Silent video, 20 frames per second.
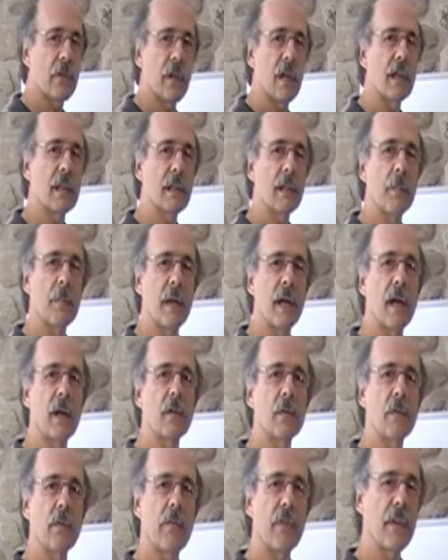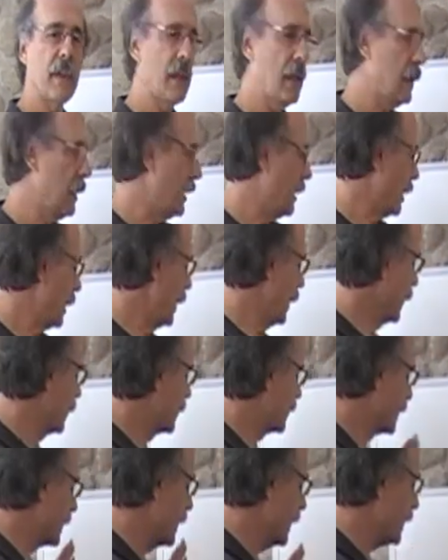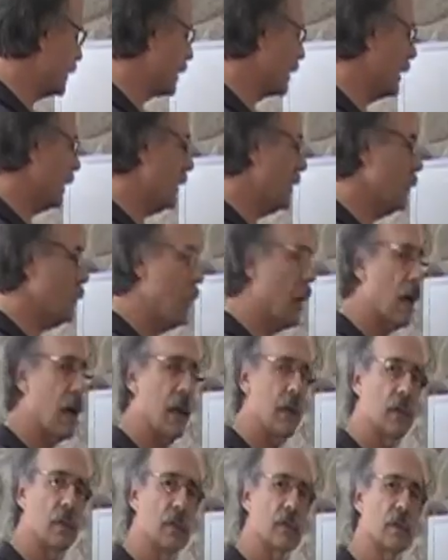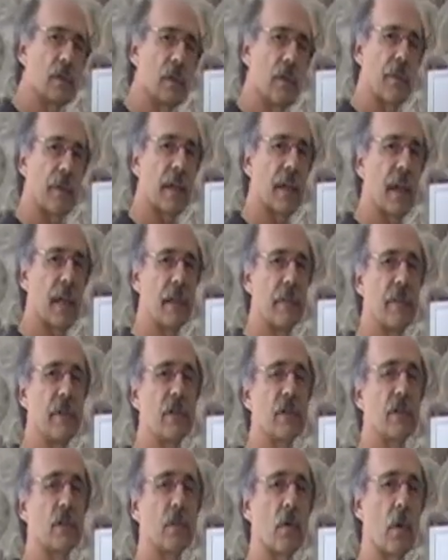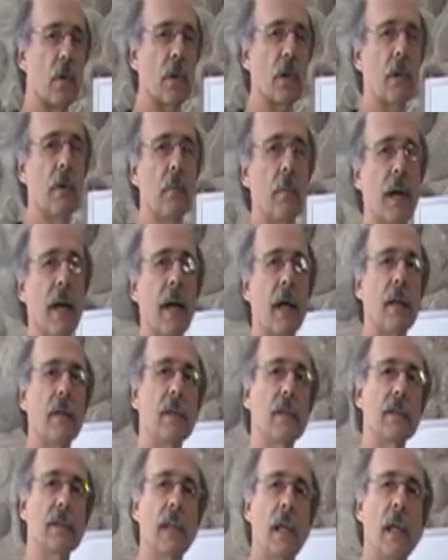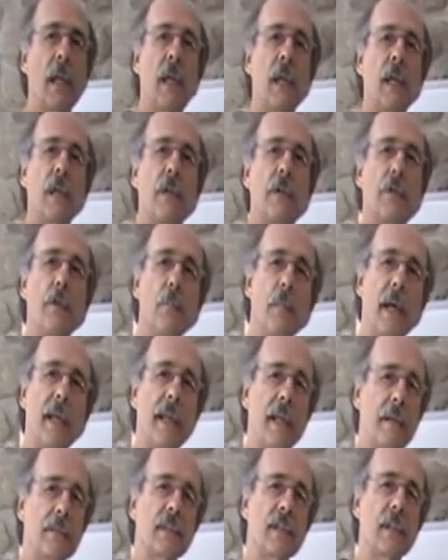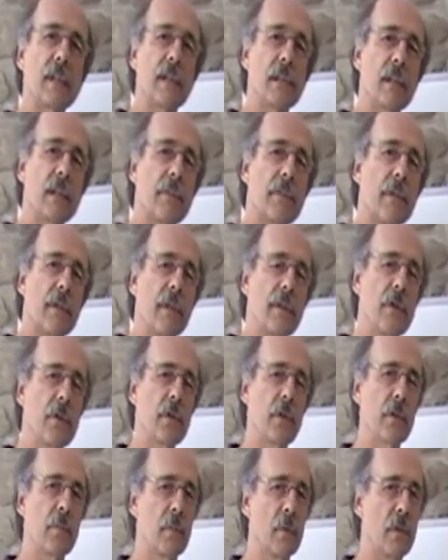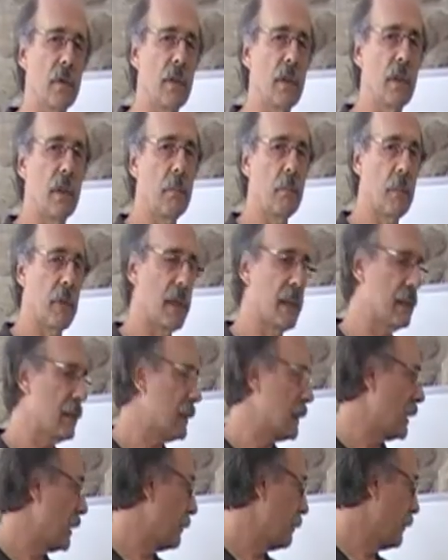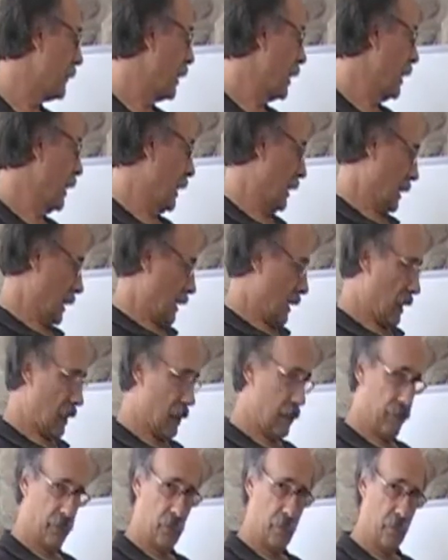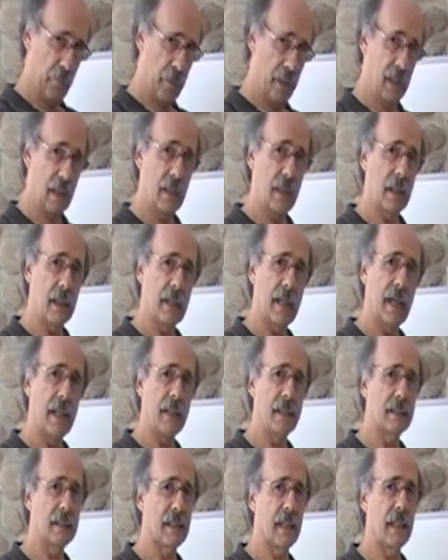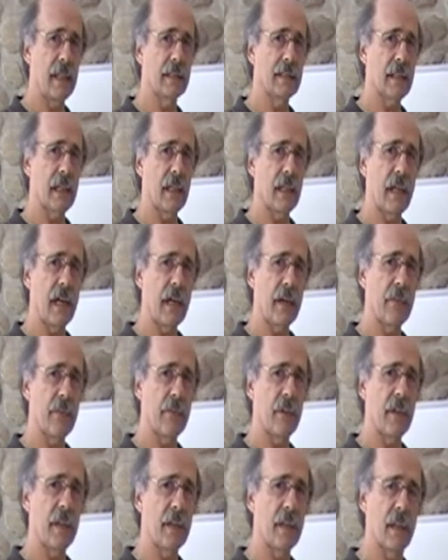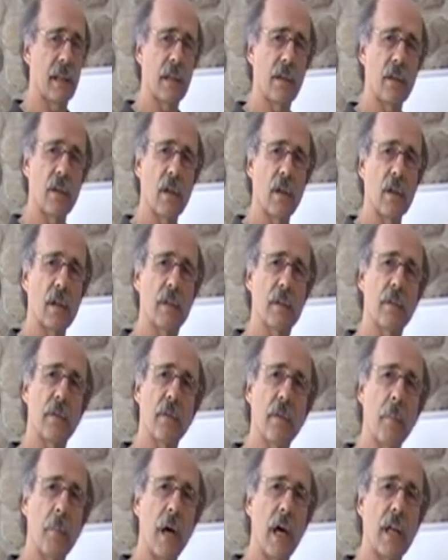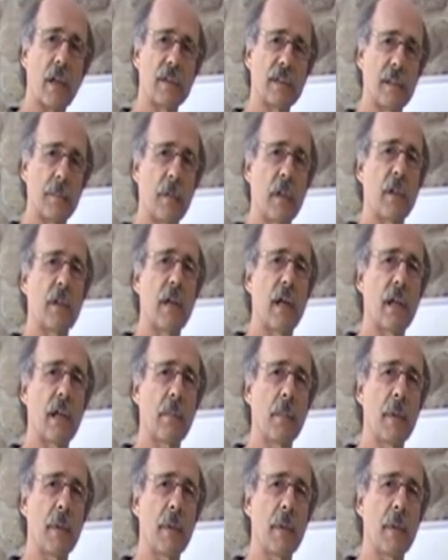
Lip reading: talk about the existing models, or the kind of historical models. You might have something different in your community, but if you've been in the United States, I think that the models I'm going to talk